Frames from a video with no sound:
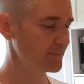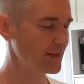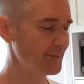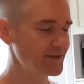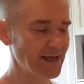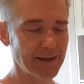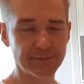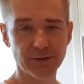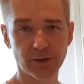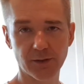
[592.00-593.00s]
keep a
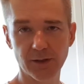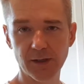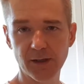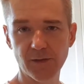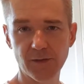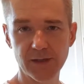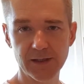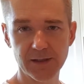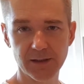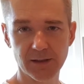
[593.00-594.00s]
tabs on
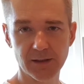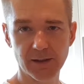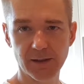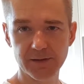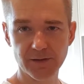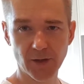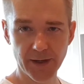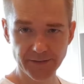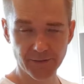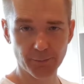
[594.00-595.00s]
the
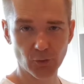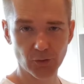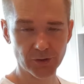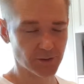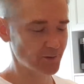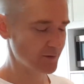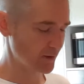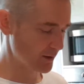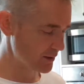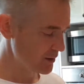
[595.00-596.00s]
size of the portion.
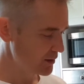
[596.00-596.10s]
So